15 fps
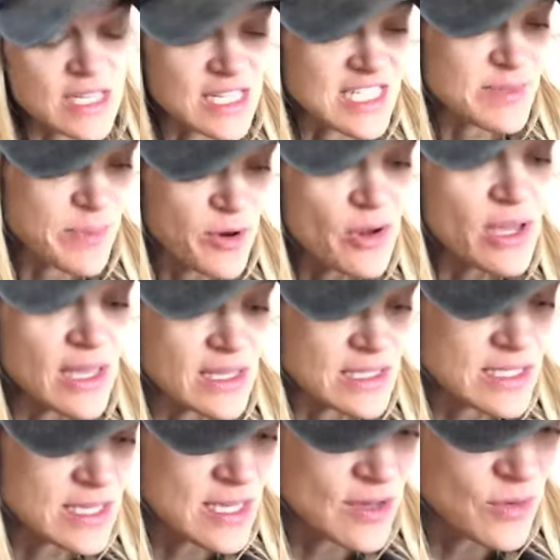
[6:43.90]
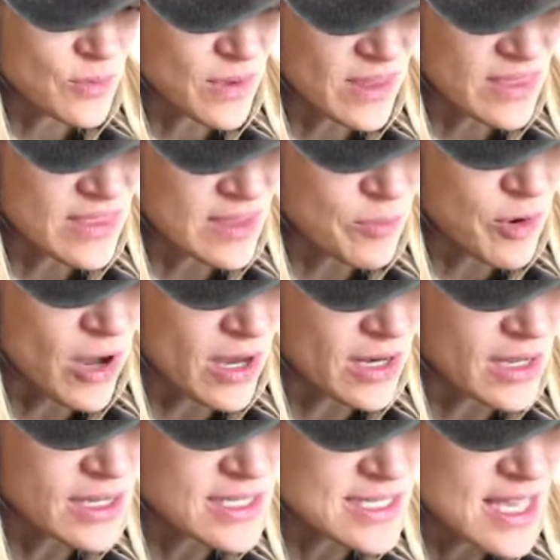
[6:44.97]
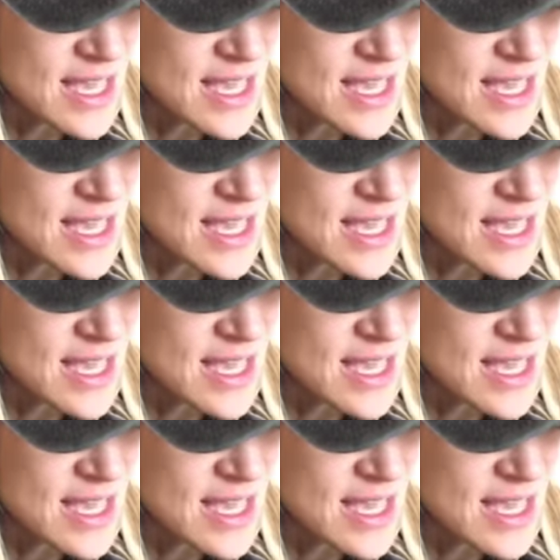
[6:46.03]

experience with the products.